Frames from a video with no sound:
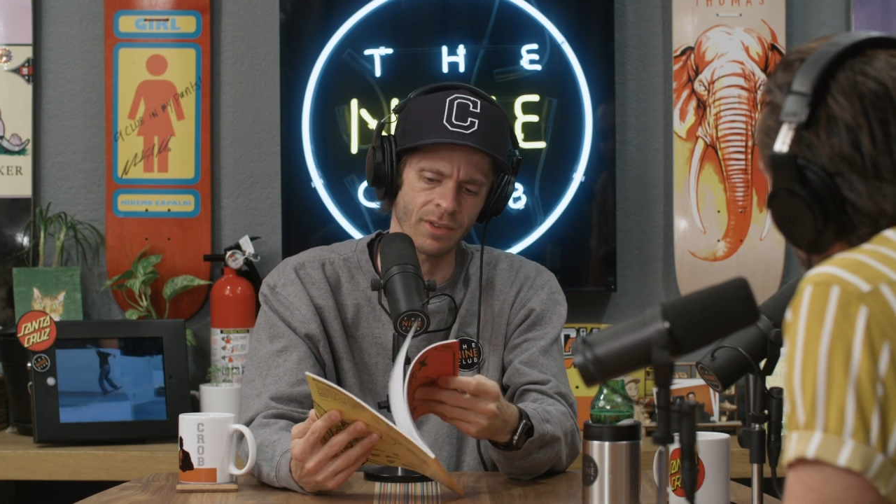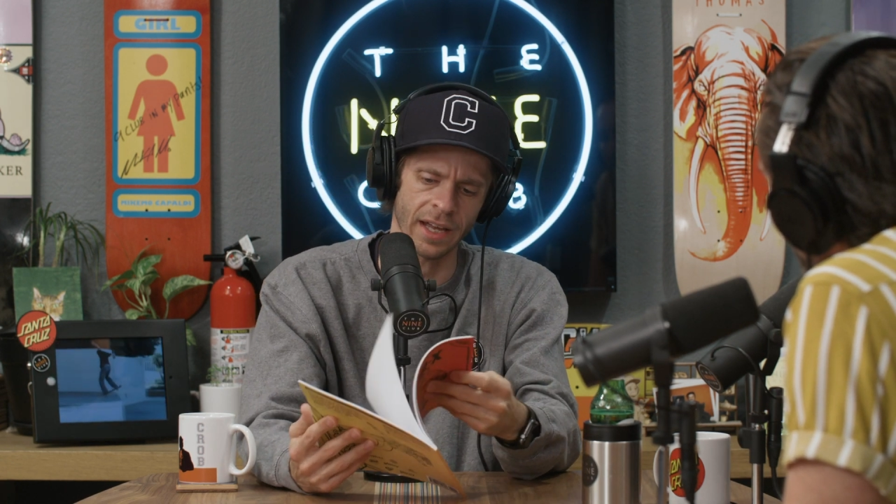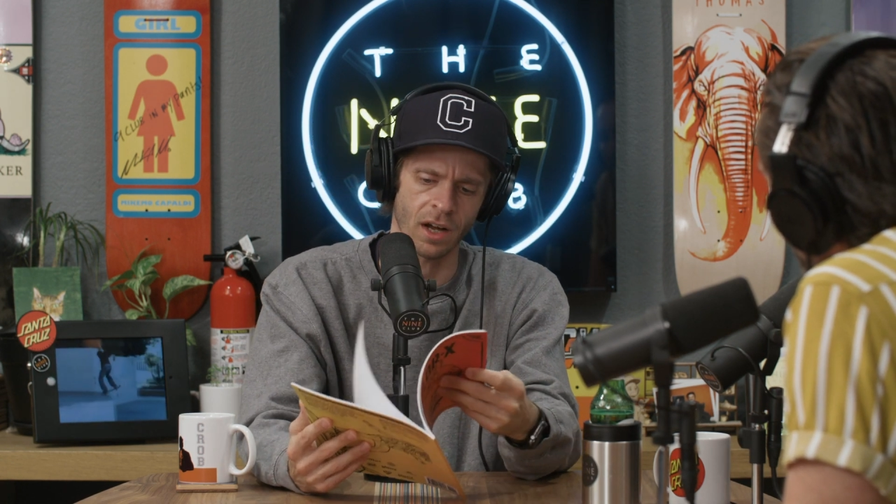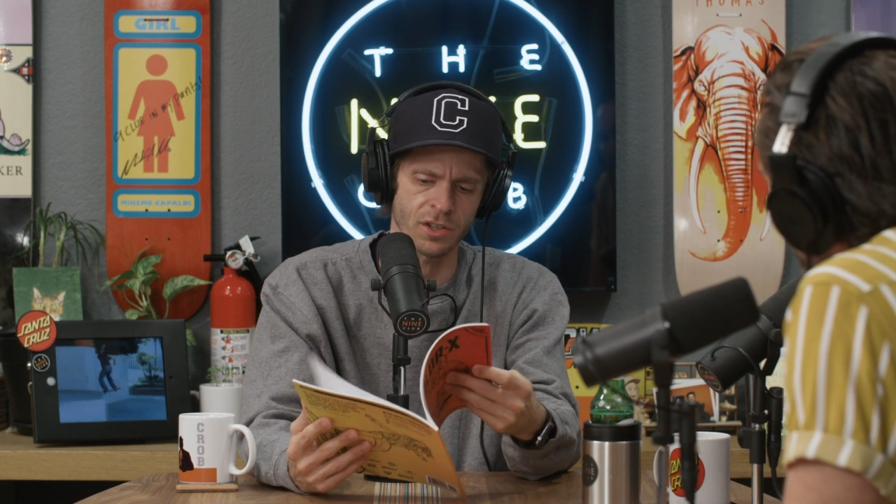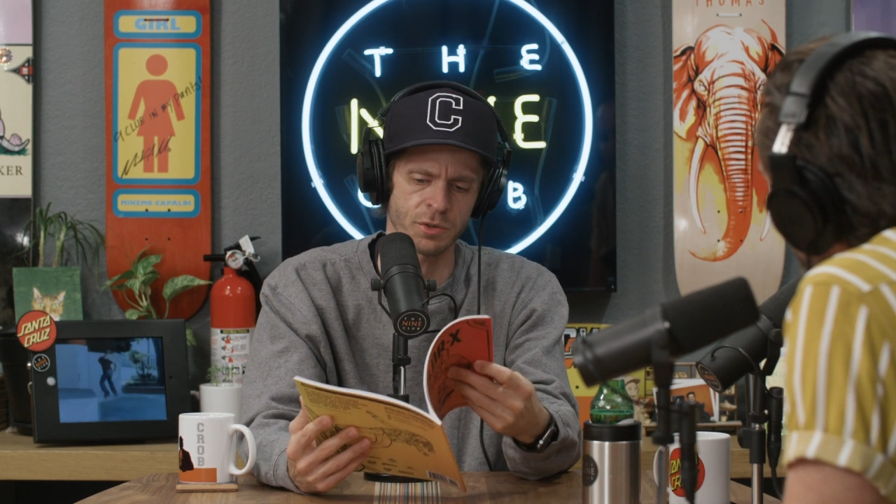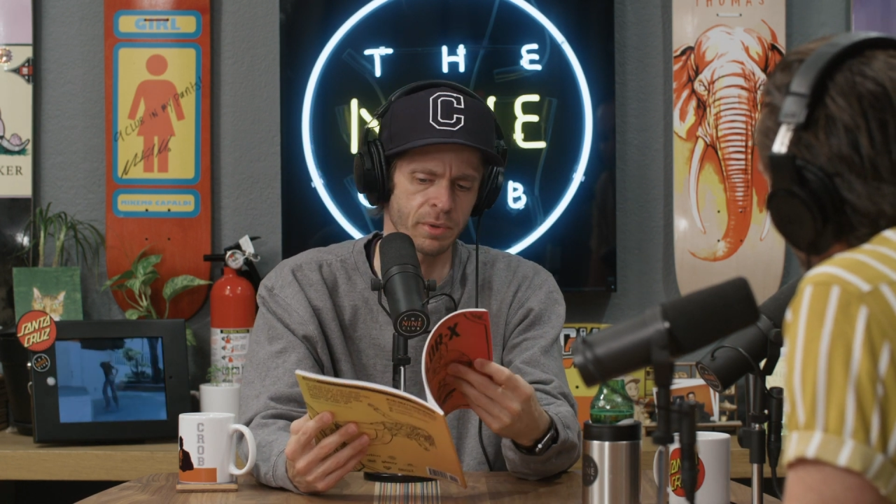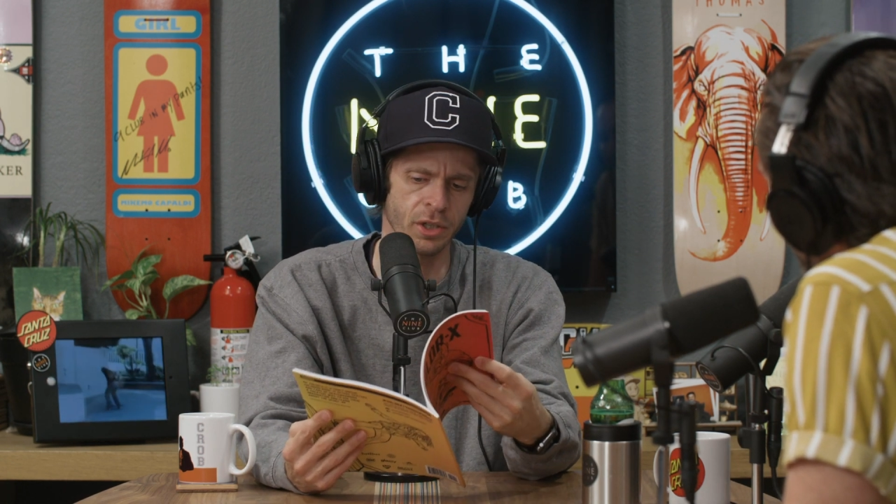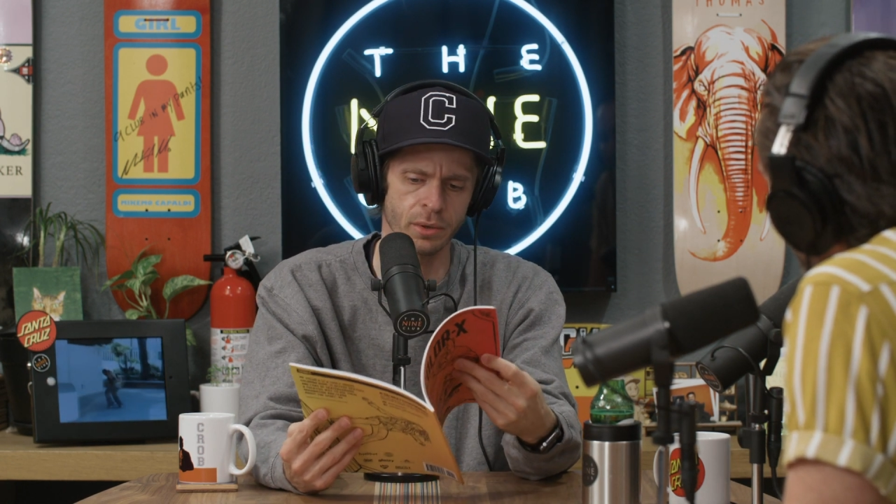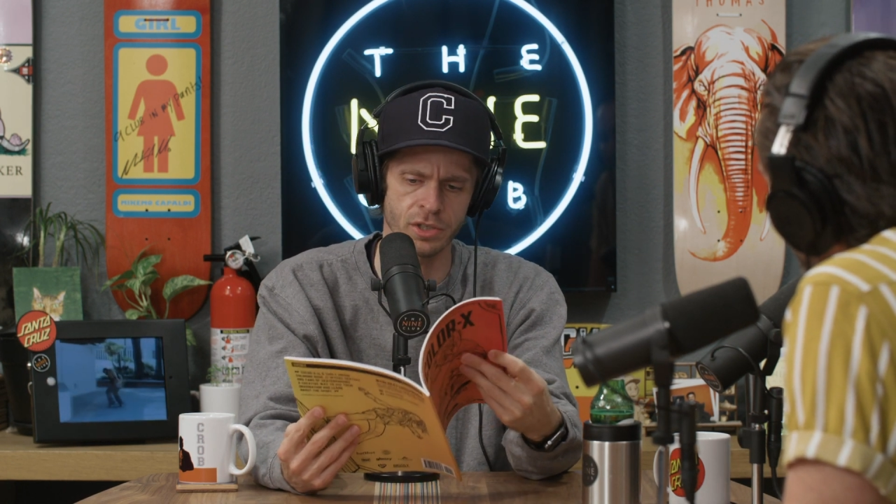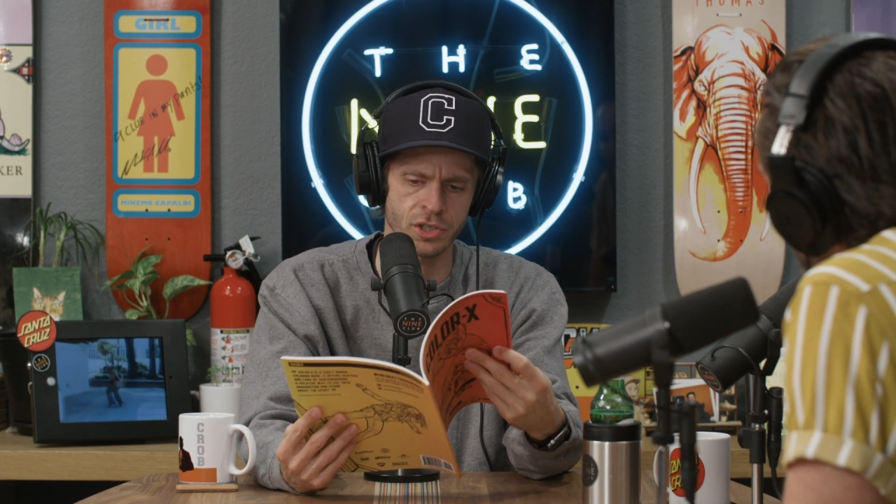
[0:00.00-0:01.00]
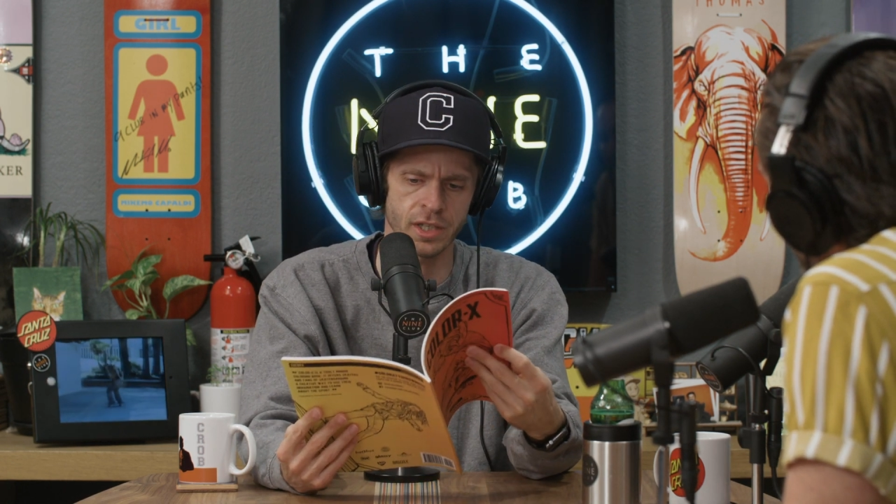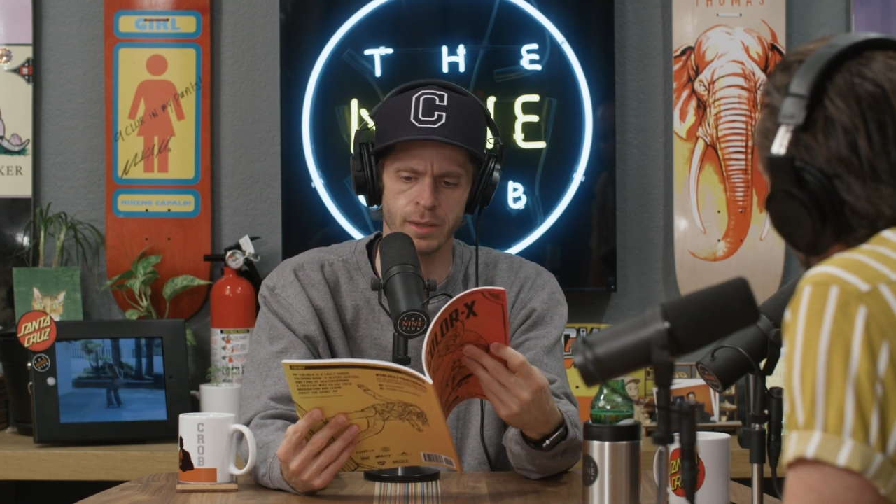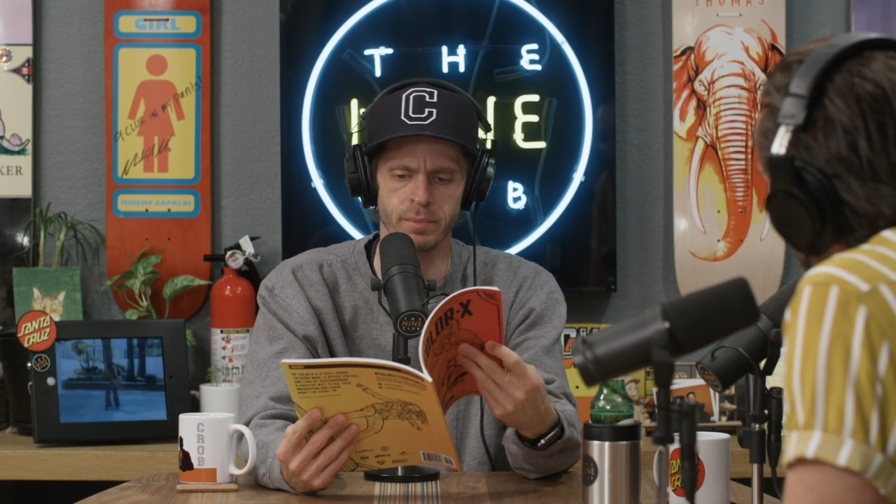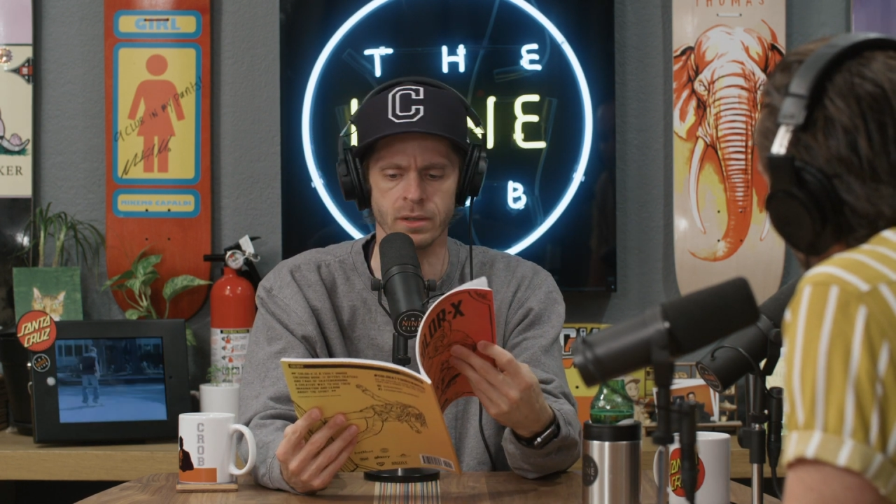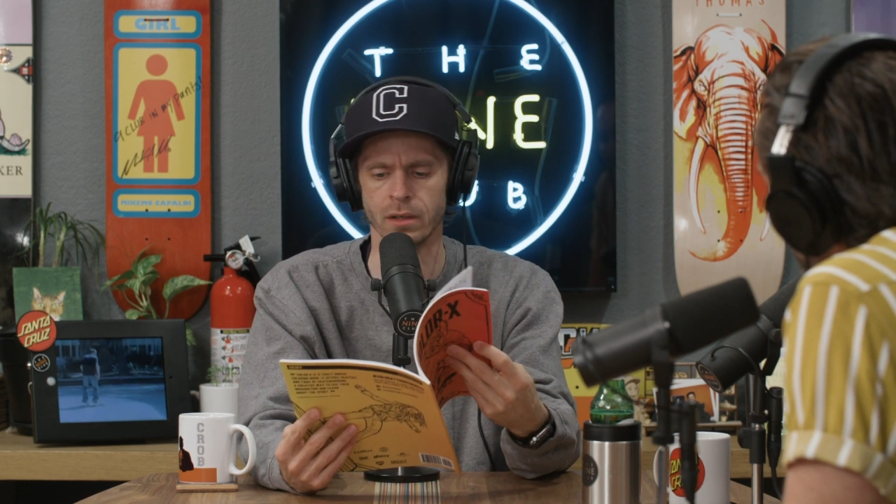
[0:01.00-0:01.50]
like
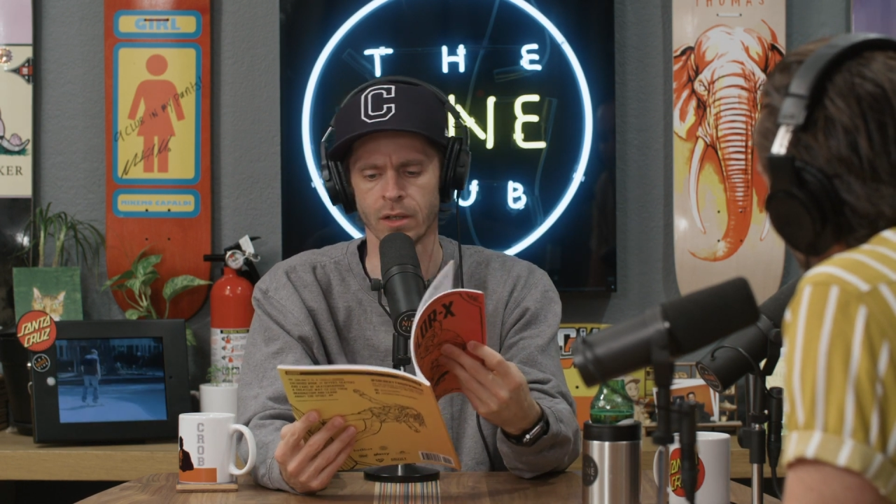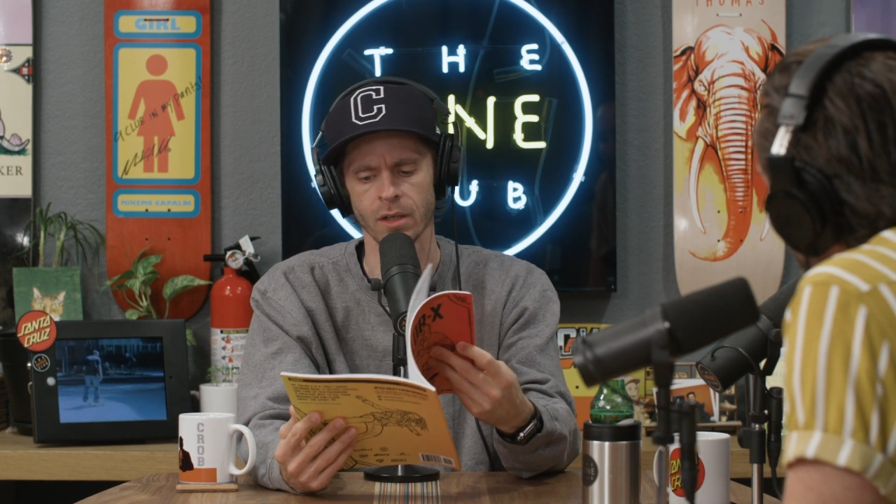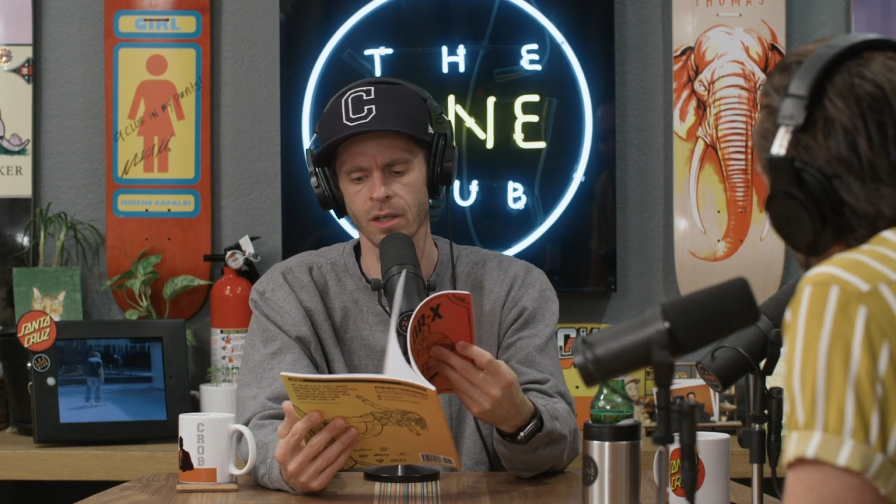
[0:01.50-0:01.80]
entrepreneurship and